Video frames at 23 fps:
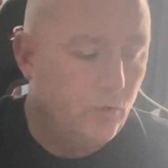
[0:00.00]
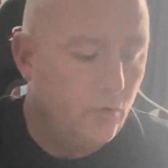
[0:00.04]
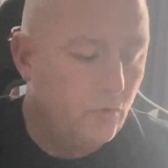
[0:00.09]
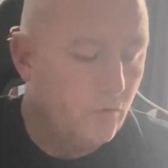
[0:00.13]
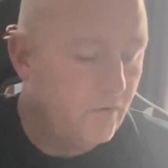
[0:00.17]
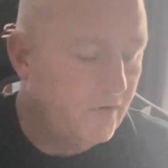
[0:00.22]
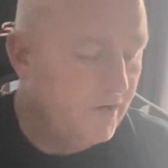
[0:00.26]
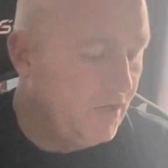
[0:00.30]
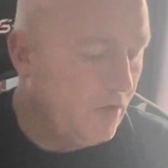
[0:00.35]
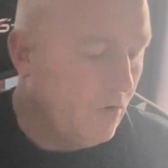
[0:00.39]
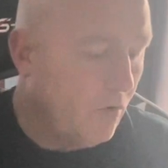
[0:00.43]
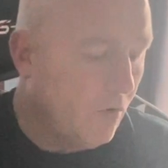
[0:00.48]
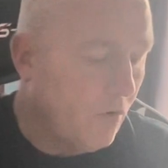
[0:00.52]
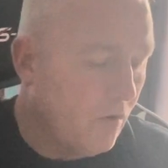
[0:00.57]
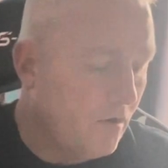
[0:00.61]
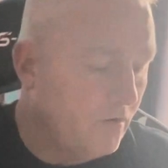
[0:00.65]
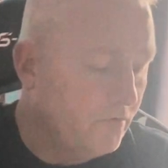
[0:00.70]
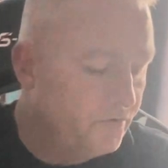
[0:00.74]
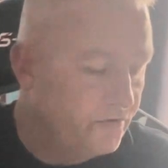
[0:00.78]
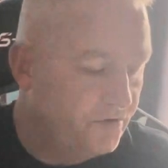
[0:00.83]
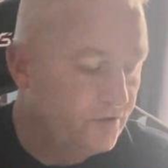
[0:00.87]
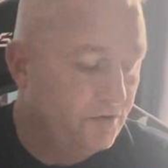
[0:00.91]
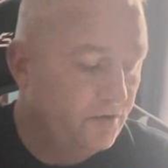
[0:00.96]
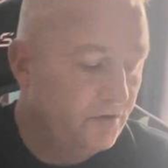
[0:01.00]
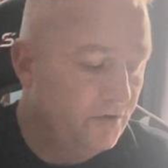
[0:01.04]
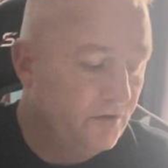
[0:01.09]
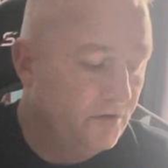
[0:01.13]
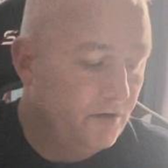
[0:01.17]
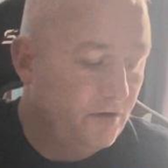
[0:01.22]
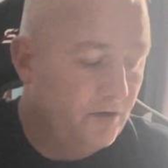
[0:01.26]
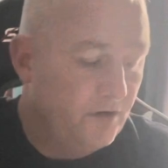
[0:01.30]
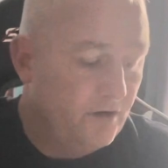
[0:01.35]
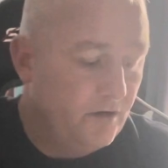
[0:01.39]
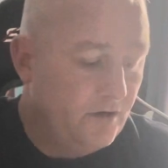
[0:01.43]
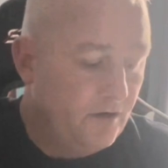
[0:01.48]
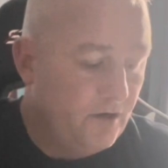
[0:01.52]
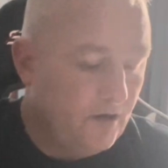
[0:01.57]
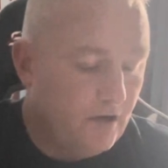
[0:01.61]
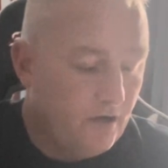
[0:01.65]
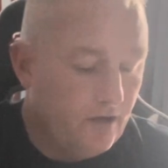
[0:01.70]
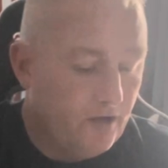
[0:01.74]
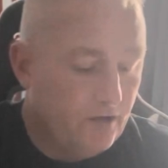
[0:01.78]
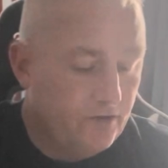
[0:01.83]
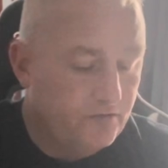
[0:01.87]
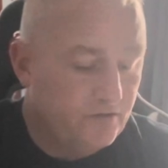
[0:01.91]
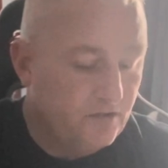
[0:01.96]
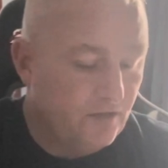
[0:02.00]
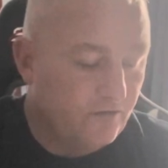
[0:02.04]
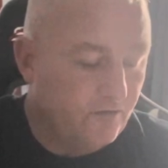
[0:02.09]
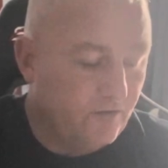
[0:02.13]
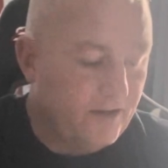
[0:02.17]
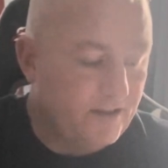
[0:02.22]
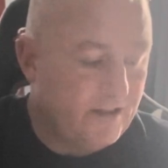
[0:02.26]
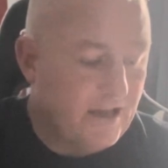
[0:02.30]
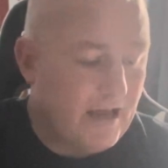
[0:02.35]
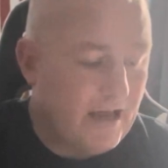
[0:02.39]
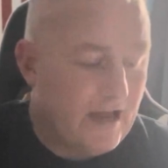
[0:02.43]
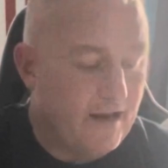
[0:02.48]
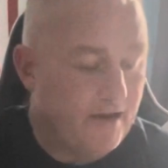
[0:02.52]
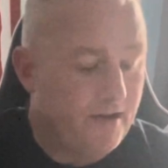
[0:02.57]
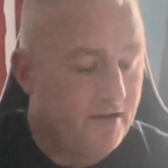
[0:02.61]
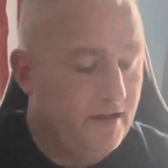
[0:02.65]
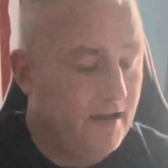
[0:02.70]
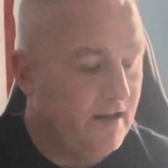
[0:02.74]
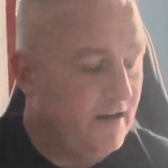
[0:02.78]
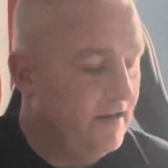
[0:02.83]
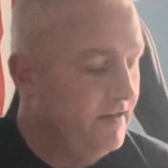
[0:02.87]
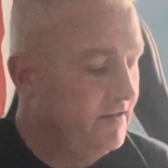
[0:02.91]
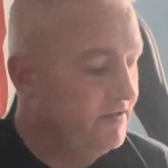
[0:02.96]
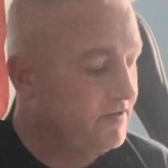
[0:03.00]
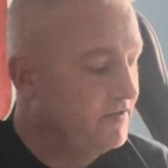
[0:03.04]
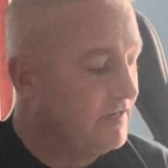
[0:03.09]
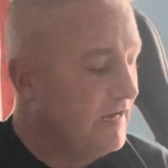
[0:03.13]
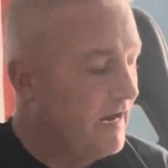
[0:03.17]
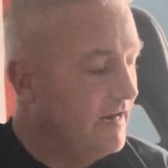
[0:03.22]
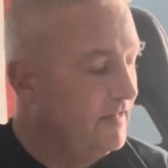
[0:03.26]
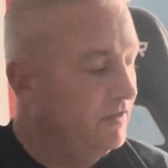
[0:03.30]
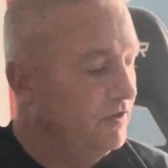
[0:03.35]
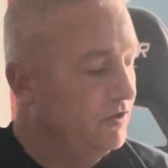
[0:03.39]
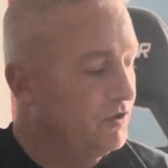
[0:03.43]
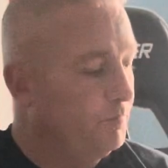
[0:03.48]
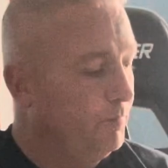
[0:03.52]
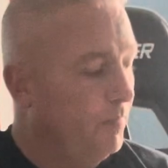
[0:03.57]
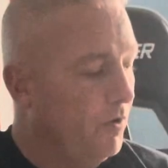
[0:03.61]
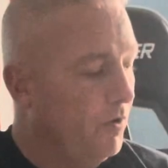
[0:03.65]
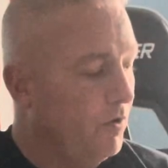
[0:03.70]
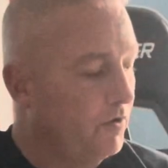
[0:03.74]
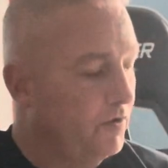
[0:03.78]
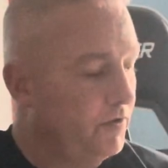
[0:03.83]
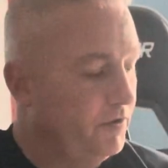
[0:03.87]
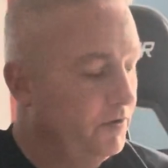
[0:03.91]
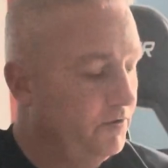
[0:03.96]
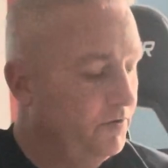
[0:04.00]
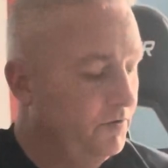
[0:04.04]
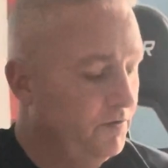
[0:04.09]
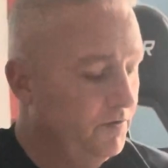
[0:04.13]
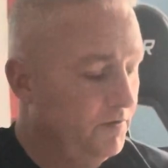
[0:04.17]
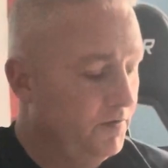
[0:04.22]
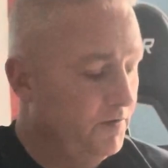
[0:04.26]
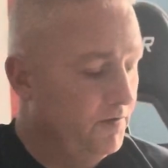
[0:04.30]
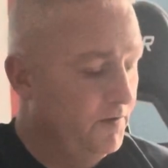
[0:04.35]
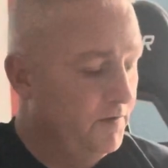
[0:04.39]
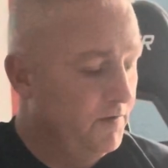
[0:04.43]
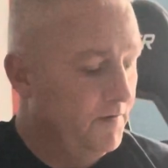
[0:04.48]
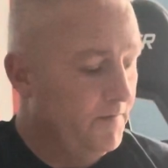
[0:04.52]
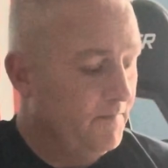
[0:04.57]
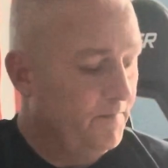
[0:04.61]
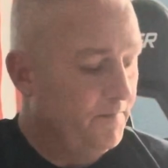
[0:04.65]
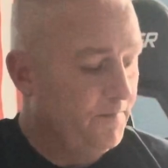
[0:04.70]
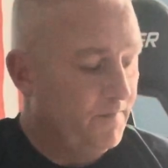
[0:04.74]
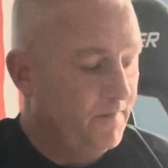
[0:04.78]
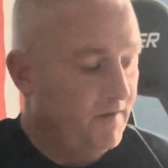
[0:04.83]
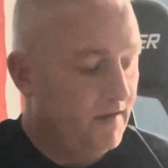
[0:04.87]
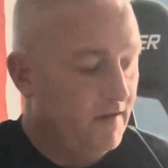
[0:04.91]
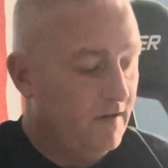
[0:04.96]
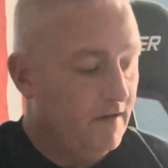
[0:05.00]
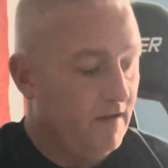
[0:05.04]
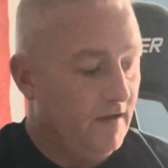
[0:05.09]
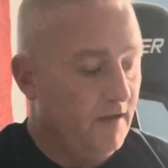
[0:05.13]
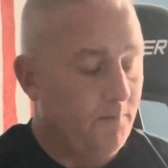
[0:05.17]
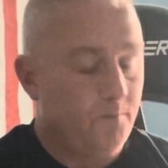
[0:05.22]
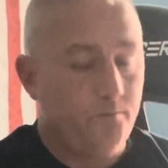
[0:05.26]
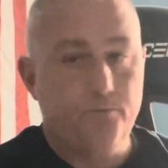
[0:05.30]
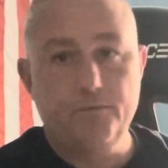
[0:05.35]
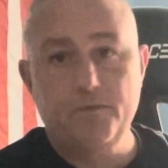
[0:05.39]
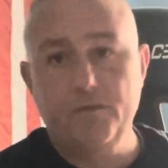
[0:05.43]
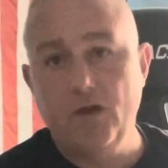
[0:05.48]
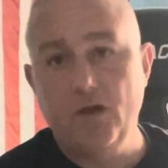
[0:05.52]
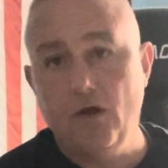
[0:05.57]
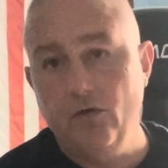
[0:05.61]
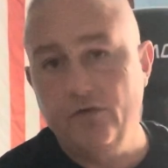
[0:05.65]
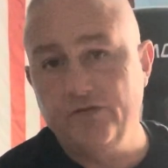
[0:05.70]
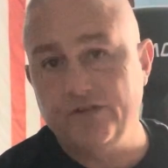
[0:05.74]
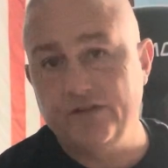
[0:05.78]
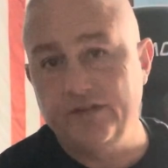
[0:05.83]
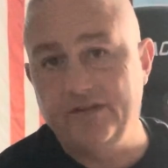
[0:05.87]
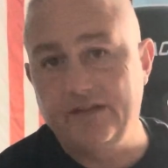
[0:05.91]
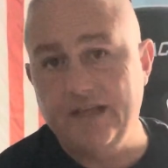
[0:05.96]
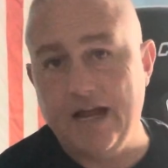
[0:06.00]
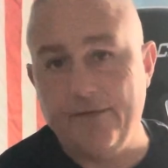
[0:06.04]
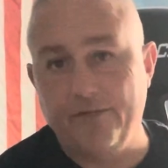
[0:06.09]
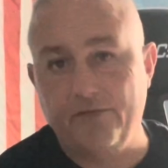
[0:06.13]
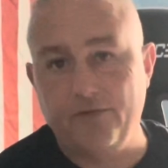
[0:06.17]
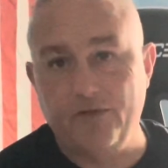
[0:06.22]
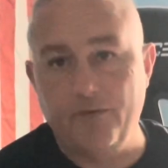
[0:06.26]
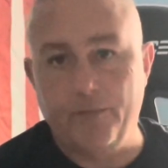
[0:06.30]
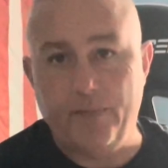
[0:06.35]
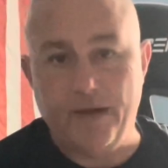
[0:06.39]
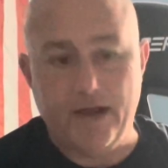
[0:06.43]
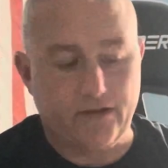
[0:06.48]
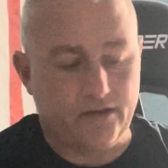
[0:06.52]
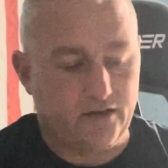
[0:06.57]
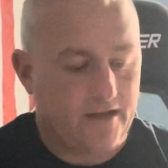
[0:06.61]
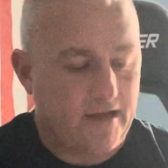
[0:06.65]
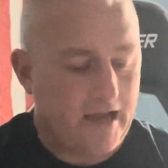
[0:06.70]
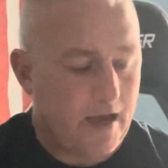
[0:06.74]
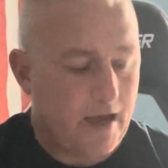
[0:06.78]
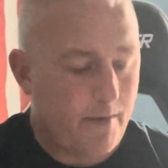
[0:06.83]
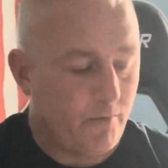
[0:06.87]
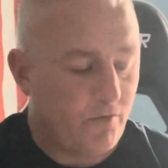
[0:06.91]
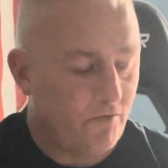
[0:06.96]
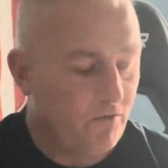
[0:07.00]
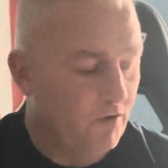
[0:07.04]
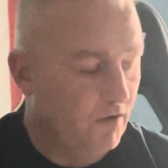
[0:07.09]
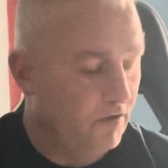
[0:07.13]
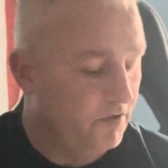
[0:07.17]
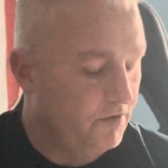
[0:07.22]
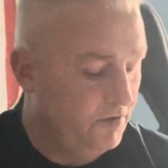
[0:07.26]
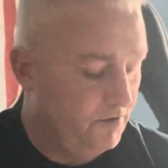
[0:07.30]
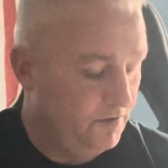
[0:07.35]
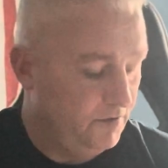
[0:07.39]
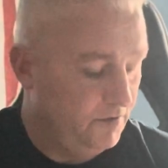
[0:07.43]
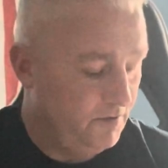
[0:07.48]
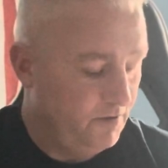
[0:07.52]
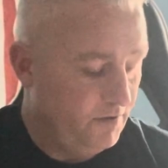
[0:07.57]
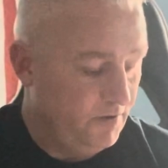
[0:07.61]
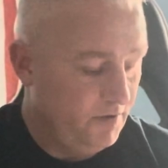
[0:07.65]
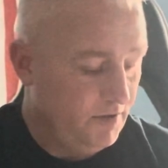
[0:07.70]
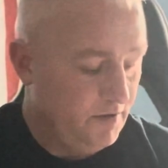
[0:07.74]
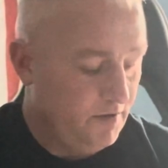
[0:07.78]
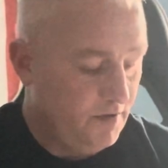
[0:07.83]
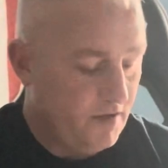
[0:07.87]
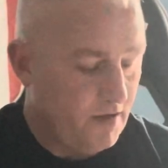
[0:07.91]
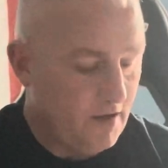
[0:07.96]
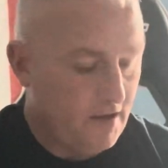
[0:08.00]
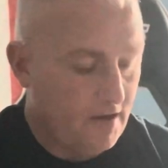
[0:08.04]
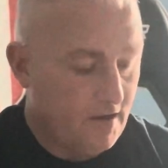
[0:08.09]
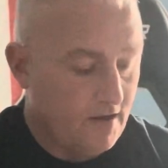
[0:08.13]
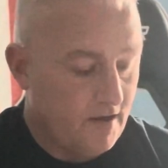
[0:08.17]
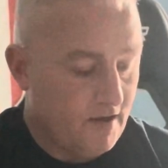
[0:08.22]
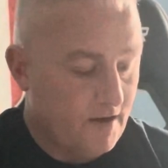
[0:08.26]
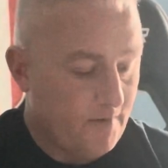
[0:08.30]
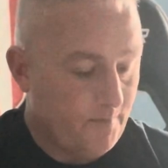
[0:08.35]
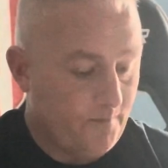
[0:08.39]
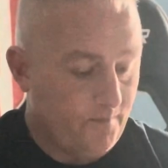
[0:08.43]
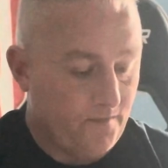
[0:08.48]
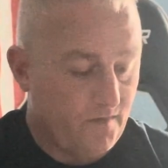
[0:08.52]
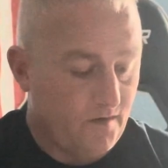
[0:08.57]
are in the arts, stuff like that. And inside this book, it goes in depth about the Camarilla. I